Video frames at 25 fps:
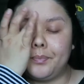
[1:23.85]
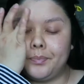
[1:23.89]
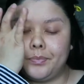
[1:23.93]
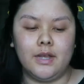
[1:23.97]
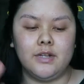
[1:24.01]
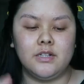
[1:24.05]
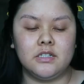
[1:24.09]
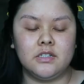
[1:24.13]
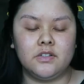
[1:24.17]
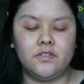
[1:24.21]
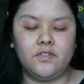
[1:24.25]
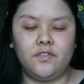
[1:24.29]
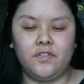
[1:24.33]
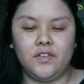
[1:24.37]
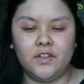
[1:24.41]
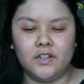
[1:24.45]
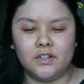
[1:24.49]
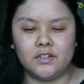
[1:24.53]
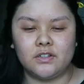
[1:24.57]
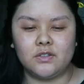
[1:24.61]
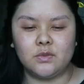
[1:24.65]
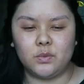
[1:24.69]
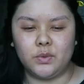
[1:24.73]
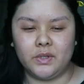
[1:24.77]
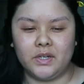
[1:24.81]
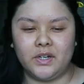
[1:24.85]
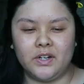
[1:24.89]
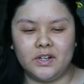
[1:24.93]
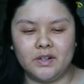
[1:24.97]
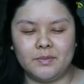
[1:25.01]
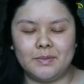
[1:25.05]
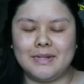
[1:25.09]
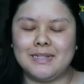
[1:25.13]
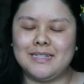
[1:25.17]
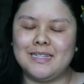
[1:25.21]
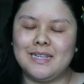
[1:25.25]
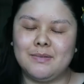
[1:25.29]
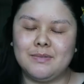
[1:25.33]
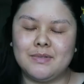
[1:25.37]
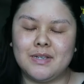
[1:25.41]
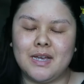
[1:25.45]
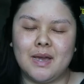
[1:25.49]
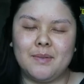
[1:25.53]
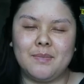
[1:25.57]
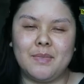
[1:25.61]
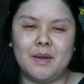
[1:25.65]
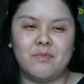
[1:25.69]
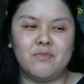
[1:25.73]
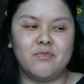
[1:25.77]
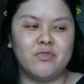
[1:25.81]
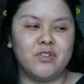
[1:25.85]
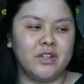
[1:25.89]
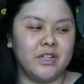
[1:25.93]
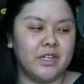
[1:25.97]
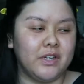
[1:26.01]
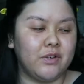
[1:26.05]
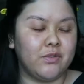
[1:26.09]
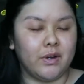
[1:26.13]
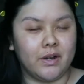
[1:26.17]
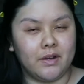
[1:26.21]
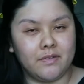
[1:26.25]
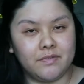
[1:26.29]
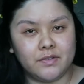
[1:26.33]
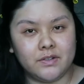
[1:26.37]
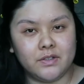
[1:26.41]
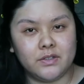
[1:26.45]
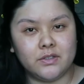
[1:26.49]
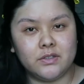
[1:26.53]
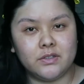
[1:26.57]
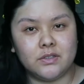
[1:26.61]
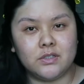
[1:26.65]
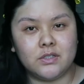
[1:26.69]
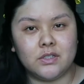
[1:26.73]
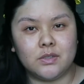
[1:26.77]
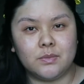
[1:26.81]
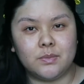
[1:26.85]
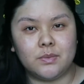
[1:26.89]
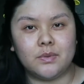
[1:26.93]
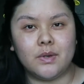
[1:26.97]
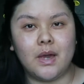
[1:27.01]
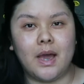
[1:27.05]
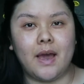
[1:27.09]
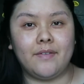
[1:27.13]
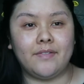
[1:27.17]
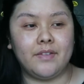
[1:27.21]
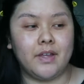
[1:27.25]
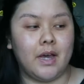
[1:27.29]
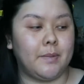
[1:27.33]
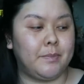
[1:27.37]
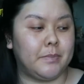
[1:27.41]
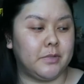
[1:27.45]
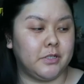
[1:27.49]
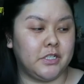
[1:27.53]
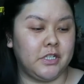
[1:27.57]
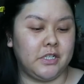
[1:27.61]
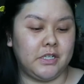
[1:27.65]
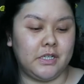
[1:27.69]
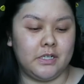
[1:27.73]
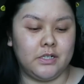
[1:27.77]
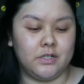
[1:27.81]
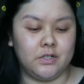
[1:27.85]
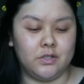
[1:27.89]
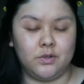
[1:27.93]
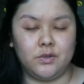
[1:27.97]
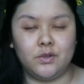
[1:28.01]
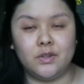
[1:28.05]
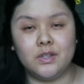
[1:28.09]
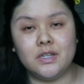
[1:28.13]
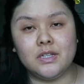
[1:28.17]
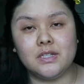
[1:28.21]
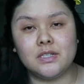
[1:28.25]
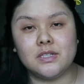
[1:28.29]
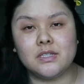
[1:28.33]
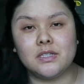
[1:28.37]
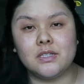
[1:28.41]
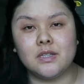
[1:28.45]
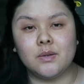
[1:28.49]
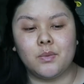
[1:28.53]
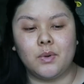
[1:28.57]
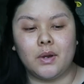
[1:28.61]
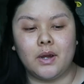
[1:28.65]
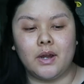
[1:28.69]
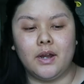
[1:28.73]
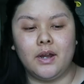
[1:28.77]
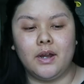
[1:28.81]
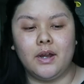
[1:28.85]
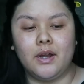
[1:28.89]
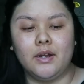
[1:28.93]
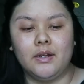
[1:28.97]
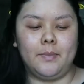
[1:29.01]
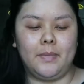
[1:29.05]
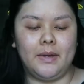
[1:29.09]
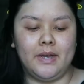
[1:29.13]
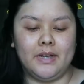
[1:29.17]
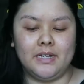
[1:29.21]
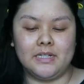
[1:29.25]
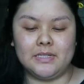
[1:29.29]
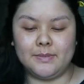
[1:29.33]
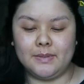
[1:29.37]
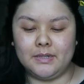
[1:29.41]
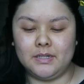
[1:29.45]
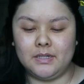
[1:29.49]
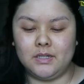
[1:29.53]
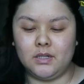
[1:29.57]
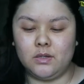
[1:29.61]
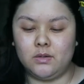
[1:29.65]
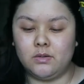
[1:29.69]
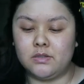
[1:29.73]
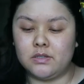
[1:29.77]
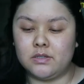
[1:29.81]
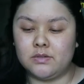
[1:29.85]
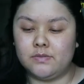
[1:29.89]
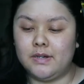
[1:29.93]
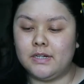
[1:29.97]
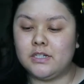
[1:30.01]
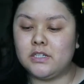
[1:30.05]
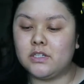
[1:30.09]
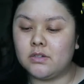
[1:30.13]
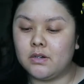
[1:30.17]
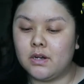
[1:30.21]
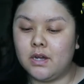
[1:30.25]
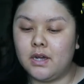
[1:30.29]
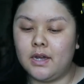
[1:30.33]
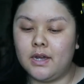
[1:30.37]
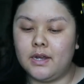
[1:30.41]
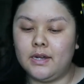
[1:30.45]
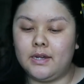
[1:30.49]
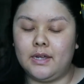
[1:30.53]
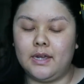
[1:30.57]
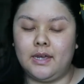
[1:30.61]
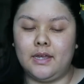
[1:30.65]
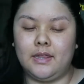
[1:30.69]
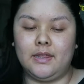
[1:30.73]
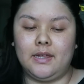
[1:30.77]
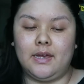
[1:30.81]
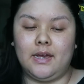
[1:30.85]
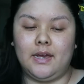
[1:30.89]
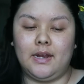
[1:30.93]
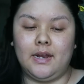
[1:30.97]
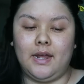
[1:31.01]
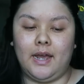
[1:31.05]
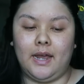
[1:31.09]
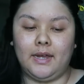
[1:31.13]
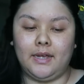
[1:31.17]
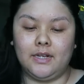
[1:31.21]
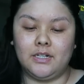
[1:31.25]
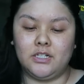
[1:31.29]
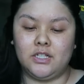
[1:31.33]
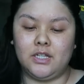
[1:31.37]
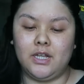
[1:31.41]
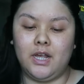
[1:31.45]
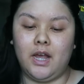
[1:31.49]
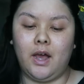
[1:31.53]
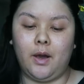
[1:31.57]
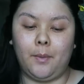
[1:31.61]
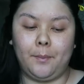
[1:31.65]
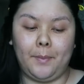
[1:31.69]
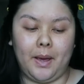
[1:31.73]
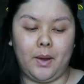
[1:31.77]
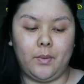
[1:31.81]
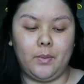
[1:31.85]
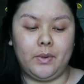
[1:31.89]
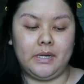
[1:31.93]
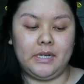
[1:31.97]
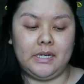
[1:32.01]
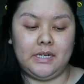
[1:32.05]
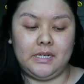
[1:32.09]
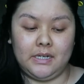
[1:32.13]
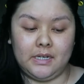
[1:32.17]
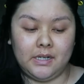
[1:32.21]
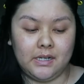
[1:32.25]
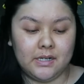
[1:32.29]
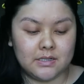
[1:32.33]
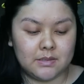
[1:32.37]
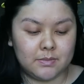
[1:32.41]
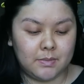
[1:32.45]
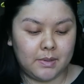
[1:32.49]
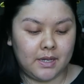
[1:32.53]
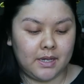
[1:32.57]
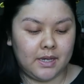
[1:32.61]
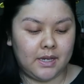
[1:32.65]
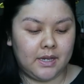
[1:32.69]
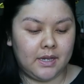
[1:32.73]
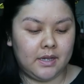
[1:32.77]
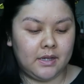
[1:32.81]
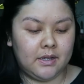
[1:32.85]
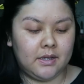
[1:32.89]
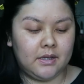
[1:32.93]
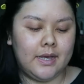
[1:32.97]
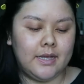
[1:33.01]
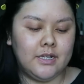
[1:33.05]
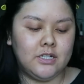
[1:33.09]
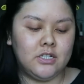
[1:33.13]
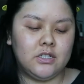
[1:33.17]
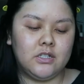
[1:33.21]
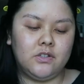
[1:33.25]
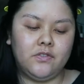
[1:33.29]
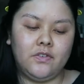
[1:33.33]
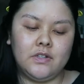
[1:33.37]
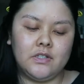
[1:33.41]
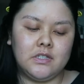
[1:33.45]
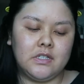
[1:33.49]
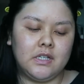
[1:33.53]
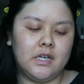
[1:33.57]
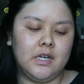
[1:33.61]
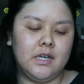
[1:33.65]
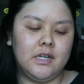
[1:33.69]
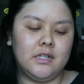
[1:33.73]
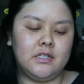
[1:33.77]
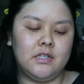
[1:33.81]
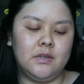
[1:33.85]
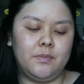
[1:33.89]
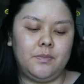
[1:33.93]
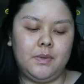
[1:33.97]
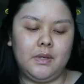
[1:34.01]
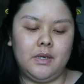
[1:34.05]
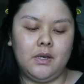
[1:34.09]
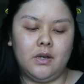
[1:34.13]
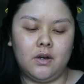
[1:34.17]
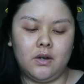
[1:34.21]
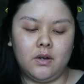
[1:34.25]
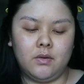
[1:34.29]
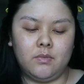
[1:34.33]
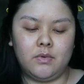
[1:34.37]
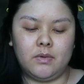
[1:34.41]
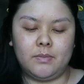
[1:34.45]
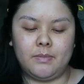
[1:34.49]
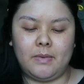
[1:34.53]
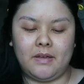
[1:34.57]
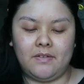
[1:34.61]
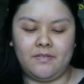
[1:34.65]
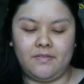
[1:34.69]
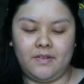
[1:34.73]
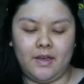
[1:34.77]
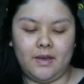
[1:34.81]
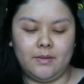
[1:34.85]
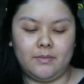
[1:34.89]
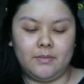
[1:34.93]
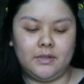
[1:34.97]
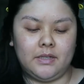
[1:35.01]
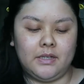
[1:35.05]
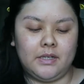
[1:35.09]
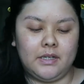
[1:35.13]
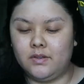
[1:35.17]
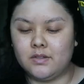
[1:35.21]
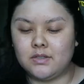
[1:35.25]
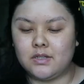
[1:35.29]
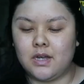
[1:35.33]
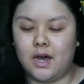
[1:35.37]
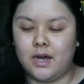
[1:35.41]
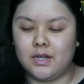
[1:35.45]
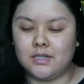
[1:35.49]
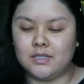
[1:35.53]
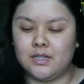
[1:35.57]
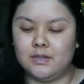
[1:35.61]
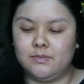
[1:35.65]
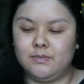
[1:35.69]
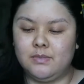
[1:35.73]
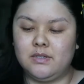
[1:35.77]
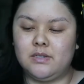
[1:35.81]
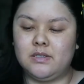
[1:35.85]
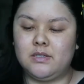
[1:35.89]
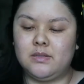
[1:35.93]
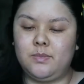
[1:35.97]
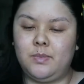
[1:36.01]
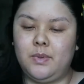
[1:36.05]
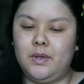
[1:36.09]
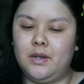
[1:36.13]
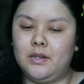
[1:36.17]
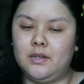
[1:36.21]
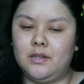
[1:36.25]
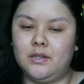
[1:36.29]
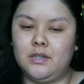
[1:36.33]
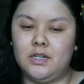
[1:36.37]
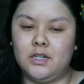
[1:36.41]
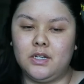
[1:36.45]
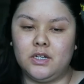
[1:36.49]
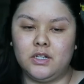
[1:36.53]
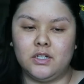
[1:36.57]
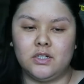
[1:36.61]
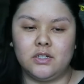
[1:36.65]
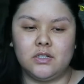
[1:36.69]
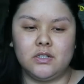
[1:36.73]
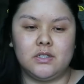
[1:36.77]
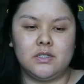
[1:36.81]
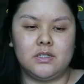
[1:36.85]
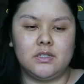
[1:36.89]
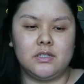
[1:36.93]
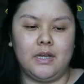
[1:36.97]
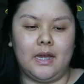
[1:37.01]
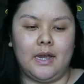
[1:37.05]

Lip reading: It just feels weird, but at the same time I'm really grateful to have the opportunity to do this where my husband owns a restaurant and that I can just help out when he needs me. It just feels good to be home with my family. It feels awesome. It's been years.